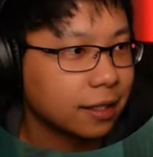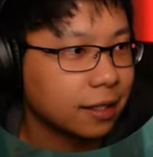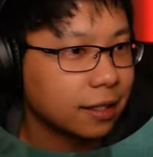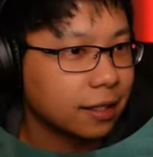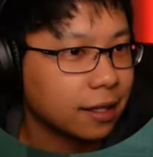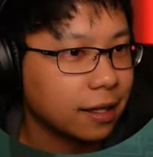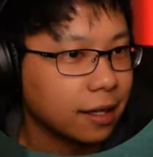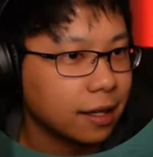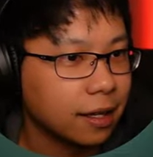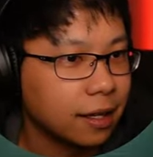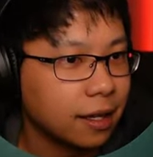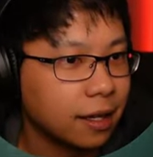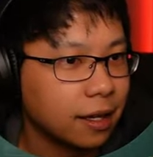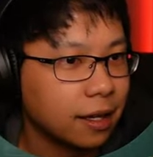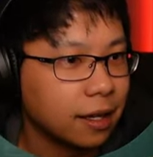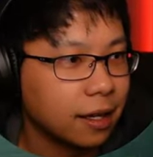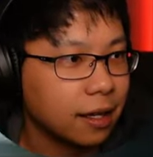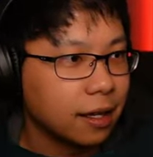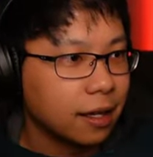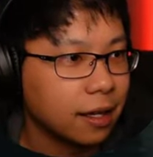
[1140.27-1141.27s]

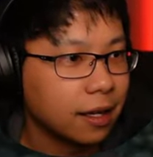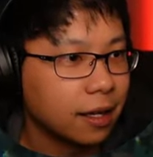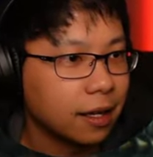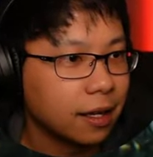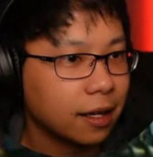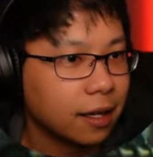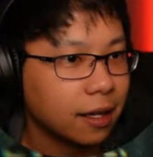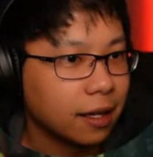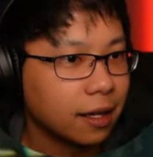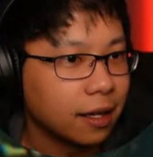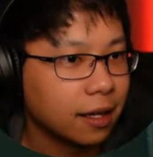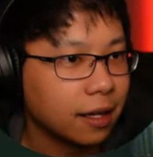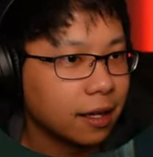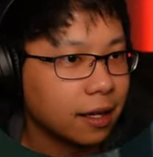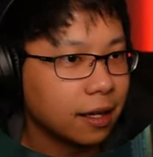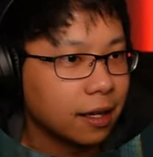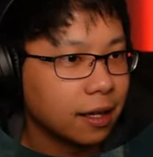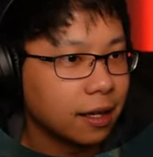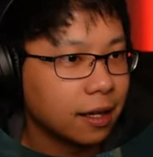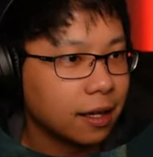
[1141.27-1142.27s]

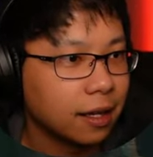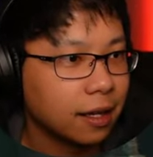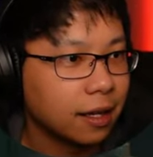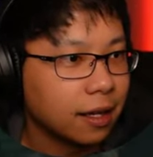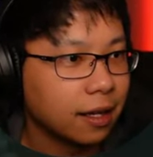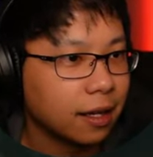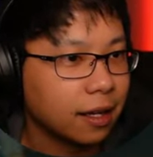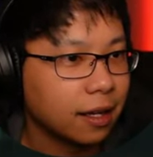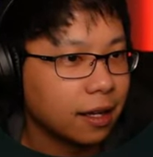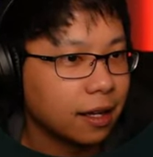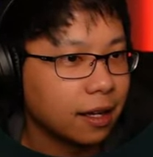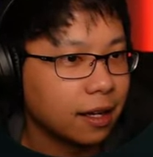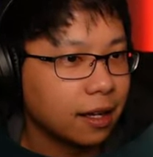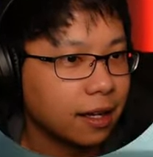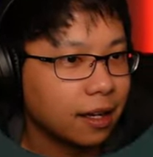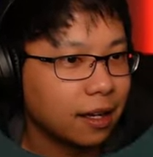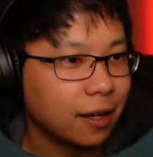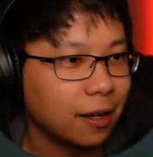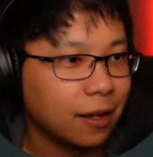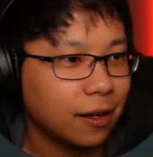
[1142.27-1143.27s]

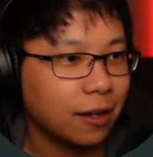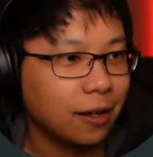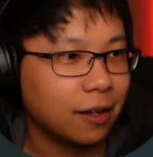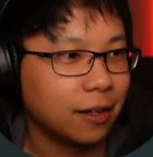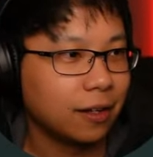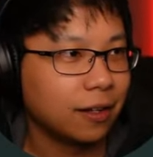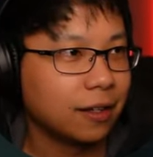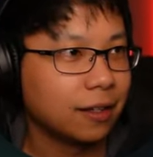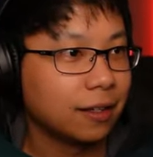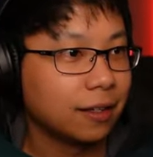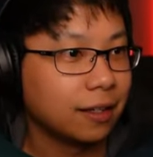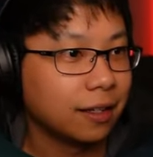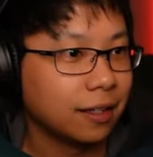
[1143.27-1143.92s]
Nothing is said.